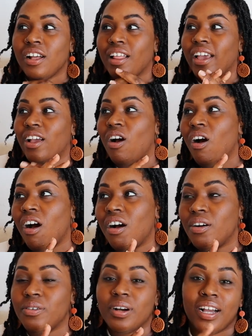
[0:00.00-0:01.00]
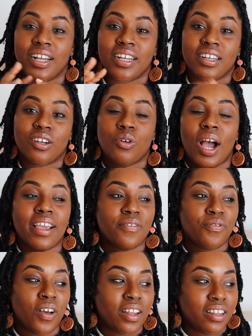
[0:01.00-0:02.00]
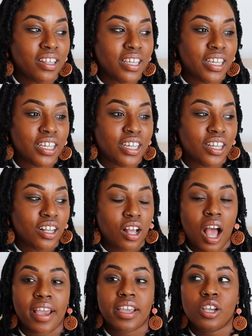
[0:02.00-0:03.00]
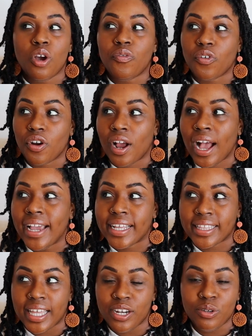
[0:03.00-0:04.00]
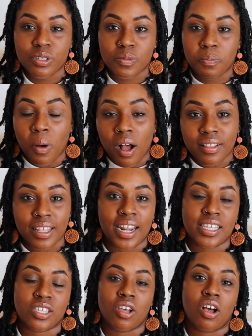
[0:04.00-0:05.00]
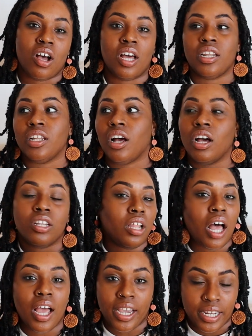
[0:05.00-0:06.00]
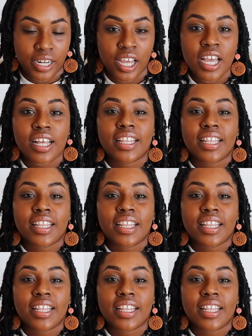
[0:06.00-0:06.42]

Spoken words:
Like, oh, I can go for a hike at that new spot that I saw online.